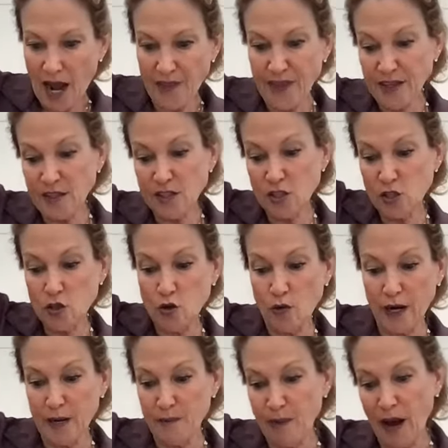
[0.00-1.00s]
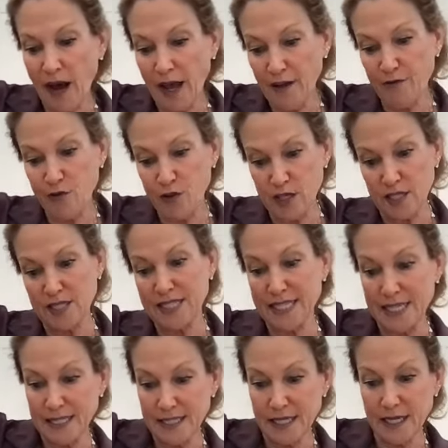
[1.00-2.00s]
I think this is a great pie for the
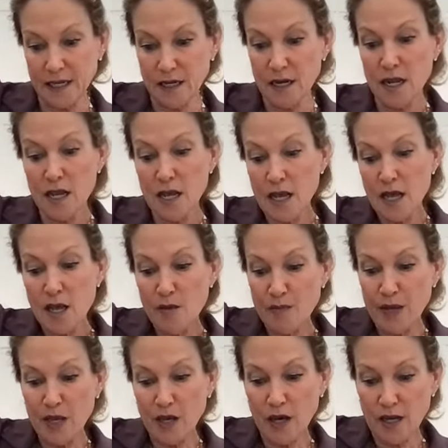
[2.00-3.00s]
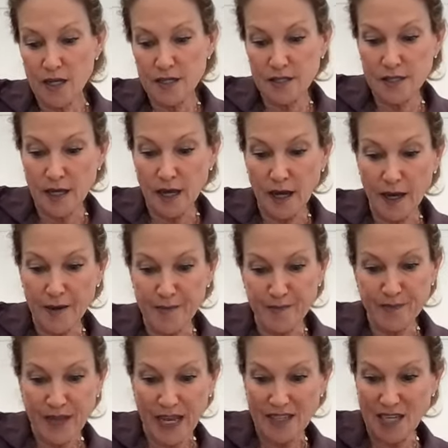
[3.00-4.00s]
season because,
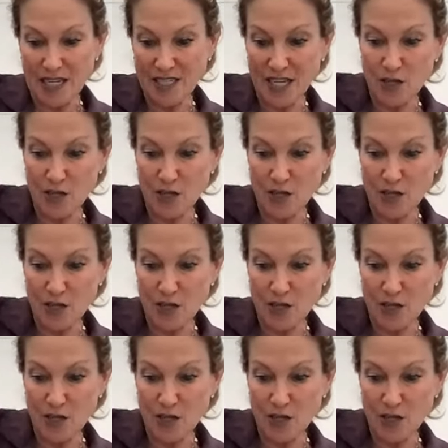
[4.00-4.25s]
um, as I